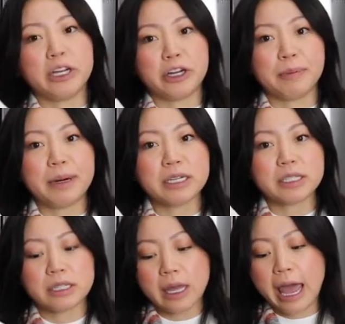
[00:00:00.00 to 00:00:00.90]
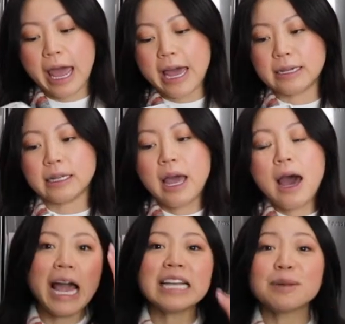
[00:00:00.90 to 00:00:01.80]
cookbooks, and
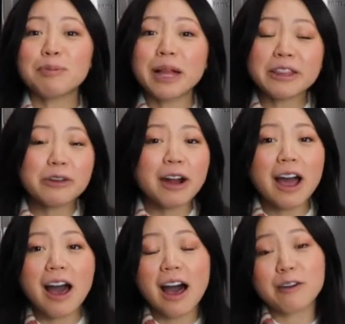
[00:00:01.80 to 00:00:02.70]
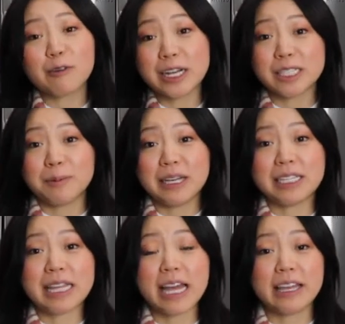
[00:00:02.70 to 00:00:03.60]
has a plethora of
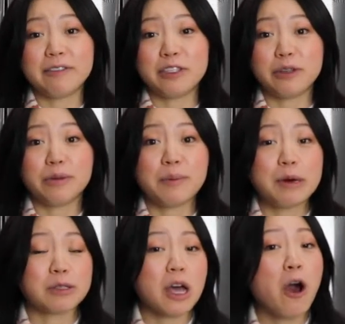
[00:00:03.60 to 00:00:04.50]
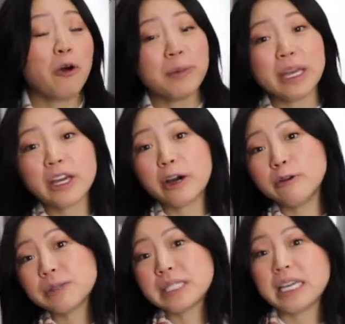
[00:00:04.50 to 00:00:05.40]
recipes that gives you the most homey,
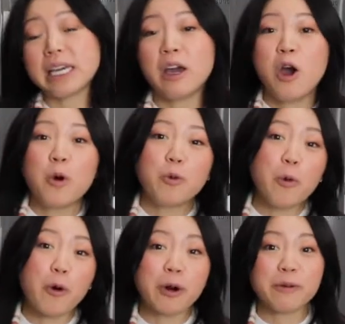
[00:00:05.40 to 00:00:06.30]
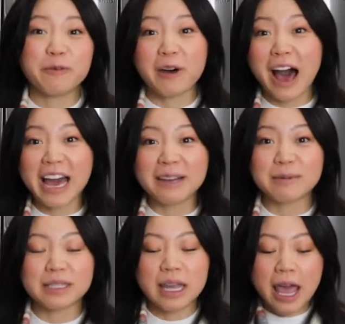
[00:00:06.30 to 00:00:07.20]
cozy, warm
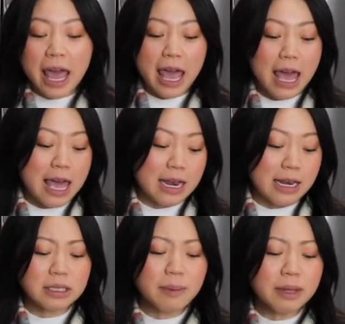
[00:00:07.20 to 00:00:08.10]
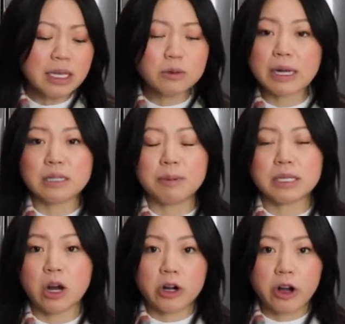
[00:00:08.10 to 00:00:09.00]
vibes. And some of these
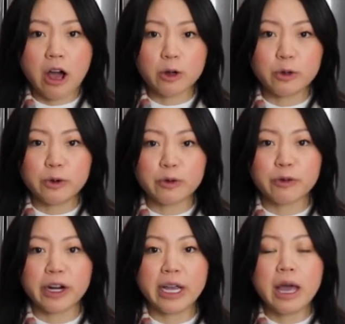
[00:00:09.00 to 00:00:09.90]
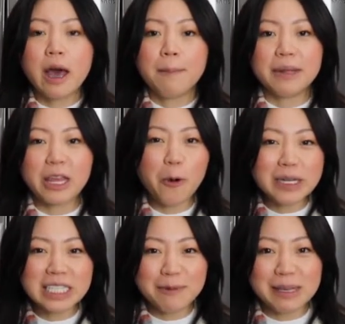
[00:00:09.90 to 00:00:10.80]
recipes are not gluten-free, but they
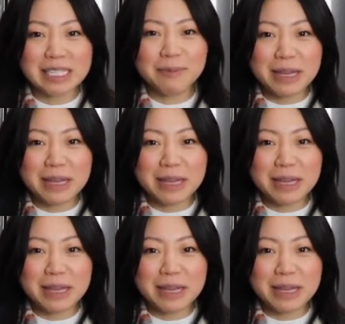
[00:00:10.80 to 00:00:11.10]
always give me some